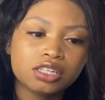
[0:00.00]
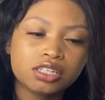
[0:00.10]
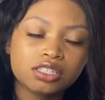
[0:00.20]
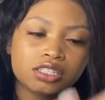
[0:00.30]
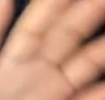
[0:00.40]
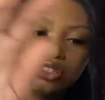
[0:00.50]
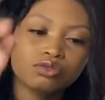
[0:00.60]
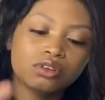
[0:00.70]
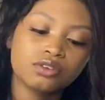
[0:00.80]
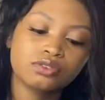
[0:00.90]
this
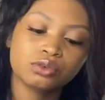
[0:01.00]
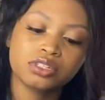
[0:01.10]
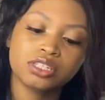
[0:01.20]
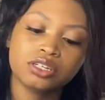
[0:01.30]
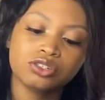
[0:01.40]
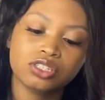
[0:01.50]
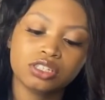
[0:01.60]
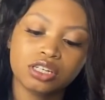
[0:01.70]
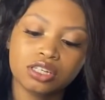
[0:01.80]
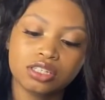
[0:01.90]
Three of Swords energy
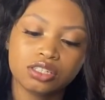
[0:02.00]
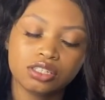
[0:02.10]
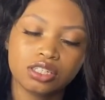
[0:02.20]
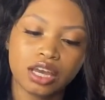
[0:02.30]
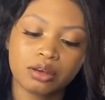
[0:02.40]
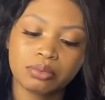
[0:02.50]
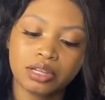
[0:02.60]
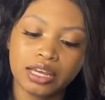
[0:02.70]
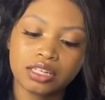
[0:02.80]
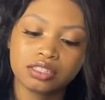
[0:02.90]
needed to take
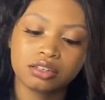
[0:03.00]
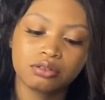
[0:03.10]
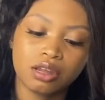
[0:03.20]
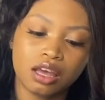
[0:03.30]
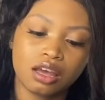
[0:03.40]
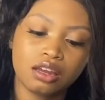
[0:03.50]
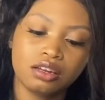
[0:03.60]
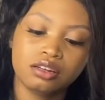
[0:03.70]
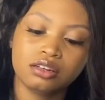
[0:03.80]
place so that